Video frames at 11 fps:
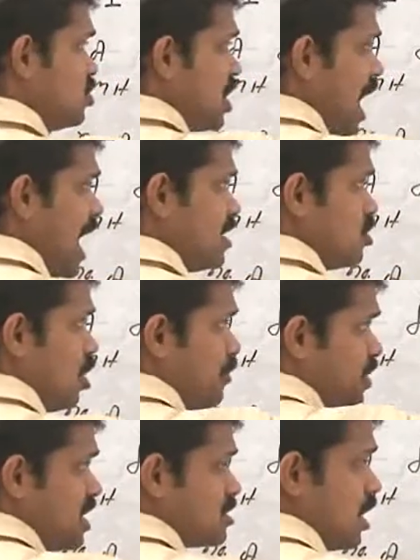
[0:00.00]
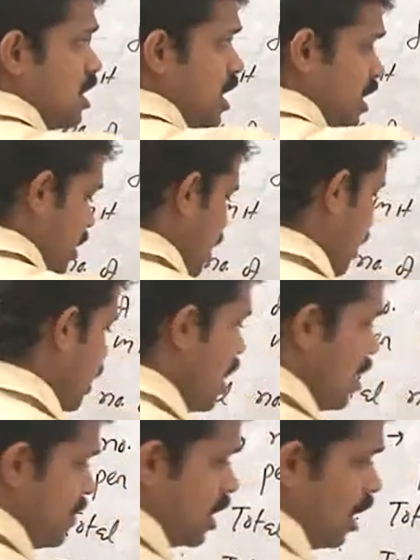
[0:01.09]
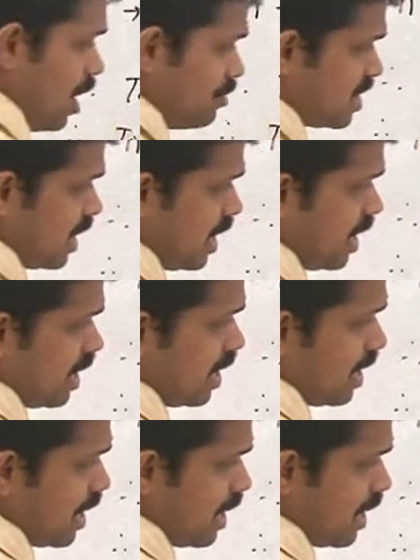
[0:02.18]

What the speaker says: charge of this conductor becomes A